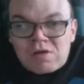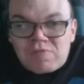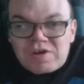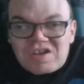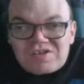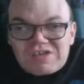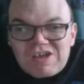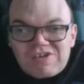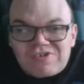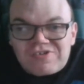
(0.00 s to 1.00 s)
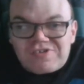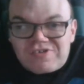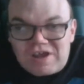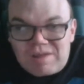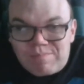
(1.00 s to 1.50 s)
Ricky's
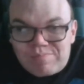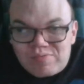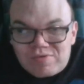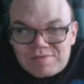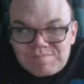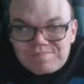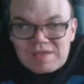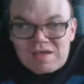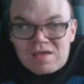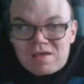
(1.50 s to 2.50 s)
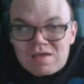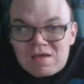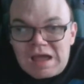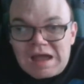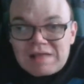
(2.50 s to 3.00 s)
ship.
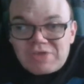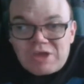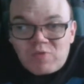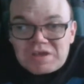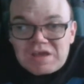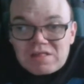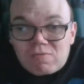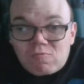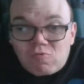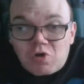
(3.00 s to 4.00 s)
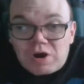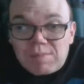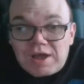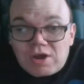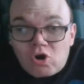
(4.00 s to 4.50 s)
And I'd say Ricky has a really
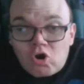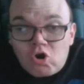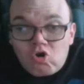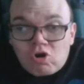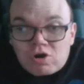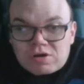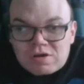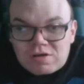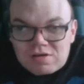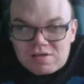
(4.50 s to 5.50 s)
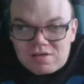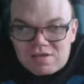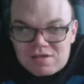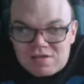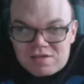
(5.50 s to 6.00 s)
big hook.
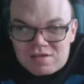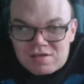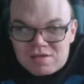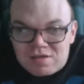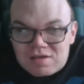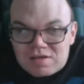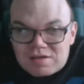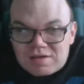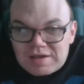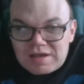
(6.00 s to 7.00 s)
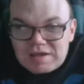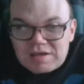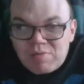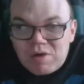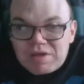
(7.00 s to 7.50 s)
It
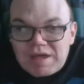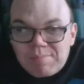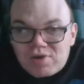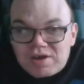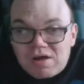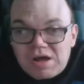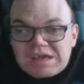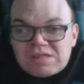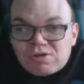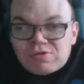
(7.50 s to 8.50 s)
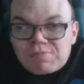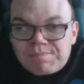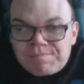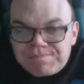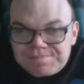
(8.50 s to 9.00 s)
could probably break ice or something.